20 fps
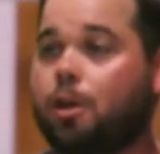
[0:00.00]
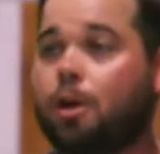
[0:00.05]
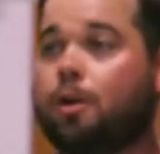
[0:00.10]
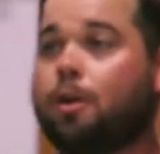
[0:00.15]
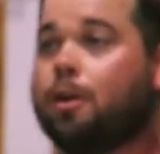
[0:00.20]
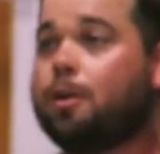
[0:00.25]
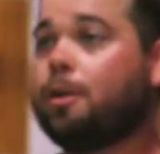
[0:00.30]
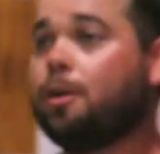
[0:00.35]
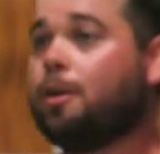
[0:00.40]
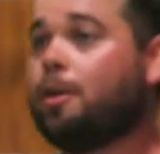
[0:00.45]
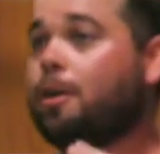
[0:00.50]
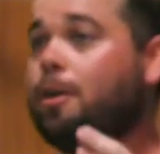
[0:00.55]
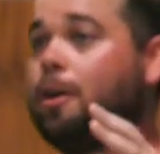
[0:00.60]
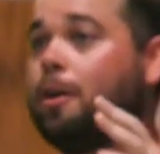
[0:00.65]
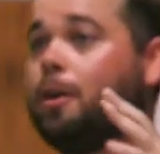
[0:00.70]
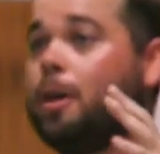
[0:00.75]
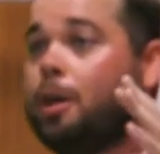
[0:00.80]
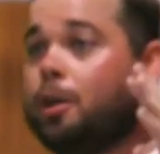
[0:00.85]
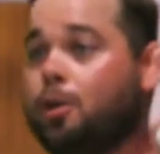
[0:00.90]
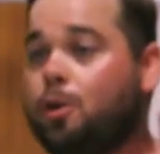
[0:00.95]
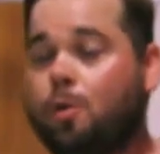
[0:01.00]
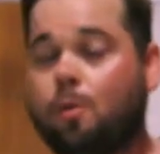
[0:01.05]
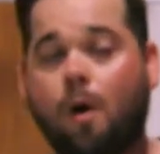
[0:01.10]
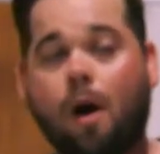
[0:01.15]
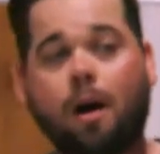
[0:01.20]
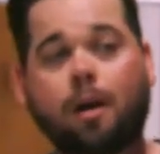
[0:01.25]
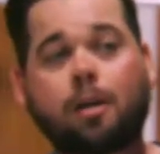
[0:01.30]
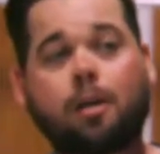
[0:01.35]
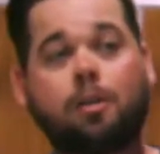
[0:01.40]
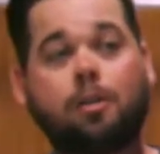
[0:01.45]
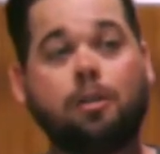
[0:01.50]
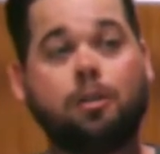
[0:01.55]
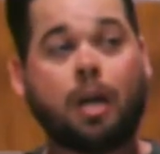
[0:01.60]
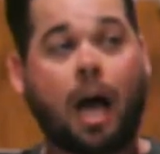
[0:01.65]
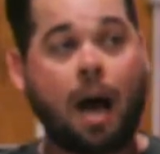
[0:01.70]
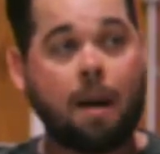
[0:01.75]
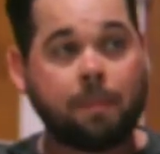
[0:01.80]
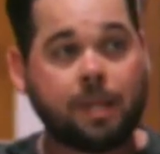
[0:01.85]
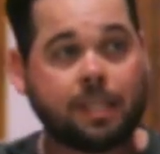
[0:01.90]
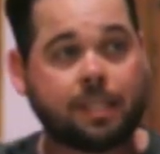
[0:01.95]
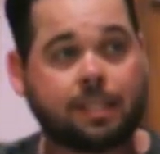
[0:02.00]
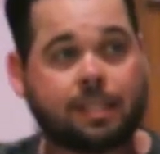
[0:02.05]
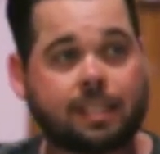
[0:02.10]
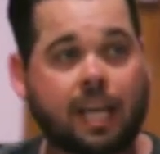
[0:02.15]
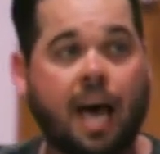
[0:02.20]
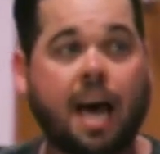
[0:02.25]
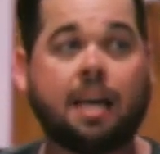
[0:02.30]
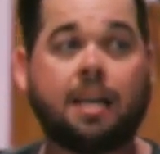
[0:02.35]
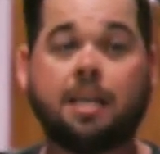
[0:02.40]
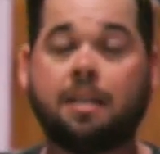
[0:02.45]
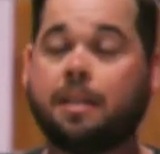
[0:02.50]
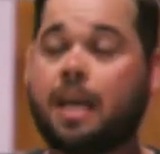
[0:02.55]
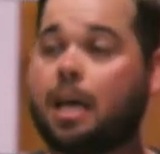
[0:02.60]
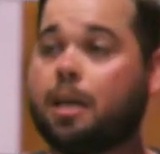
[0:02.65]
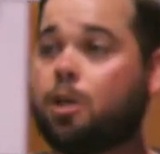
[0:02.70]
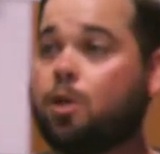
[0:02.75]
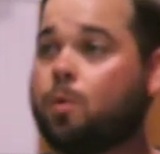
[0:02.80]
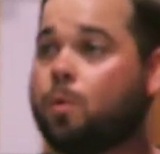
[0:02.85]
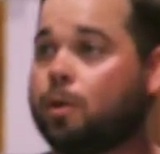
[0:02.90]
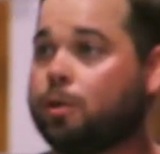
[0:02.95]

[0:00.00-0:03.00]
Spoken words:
no. I'm deciding that you